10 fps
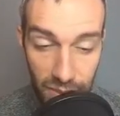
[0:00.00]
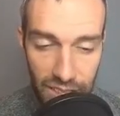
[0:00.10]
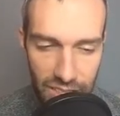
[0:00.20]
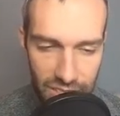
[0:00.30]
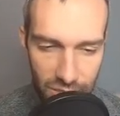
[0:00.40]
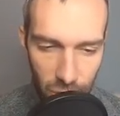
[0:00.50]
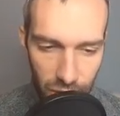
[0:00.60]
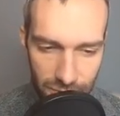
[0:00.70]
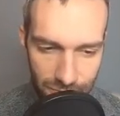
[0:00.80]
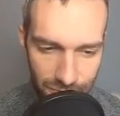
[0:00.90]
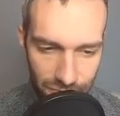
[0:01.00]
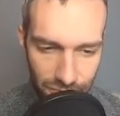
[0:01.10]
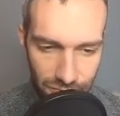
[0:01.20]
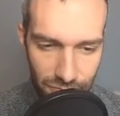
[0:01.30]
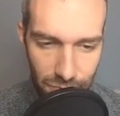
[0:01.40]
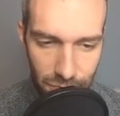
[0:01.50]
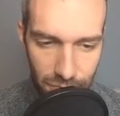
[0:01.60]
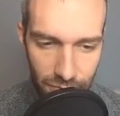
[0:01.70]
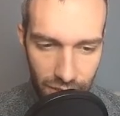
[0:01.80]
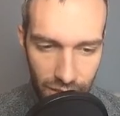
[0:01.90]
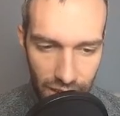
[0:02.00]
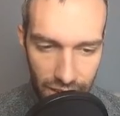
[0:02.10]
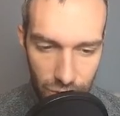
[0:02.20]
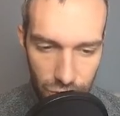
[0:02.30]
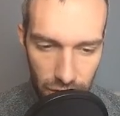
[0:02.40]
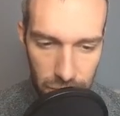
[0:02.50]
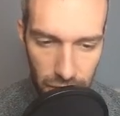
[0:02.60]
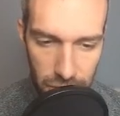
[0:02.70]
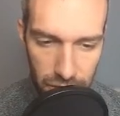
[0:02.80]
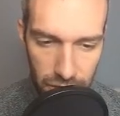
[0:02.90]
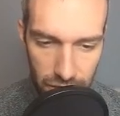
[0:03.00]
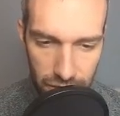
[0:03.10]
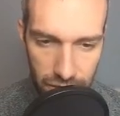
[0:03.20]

is the one. I go straight Brave Bird here,